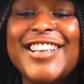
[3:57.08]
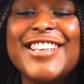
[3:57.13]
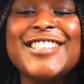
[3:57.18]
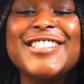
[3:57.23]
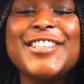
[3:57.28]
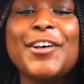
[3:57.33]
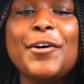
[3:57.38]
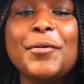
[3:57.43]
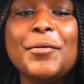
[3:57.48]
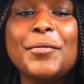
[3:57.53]

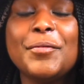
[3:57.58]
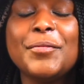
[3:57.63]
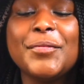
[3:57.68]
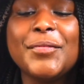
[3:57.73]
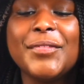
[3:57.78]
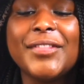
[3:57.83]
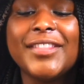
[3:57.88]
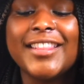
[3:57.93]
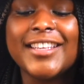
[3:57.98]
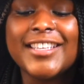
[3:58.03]
So
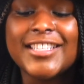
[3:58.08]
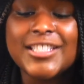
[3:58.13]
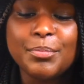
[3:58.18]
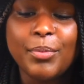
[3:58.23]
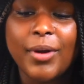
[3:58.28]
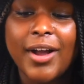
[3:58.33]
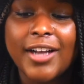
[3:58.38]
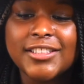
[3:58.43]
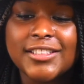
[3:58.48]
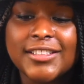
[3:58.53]
this
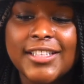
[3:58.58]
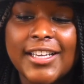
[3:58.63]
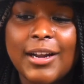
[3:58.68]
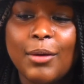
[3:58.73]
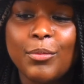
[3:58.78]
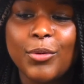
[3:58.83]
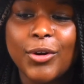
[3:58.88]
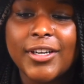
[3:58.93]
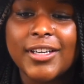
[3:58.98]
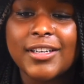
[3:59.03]
project that
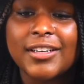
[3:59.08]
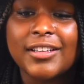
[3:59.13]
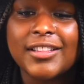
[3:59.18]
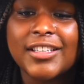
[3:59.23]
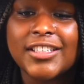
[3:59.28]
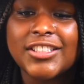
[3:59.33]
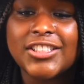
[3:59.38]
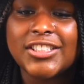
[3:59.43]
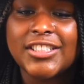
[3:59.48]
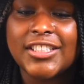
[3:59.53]
I'm working on
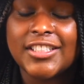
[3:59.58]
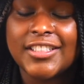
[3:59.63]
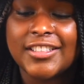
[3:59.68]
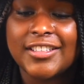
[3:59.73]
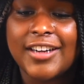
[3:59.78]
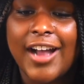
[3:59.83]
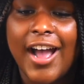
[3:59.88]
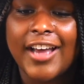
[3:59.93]
this year,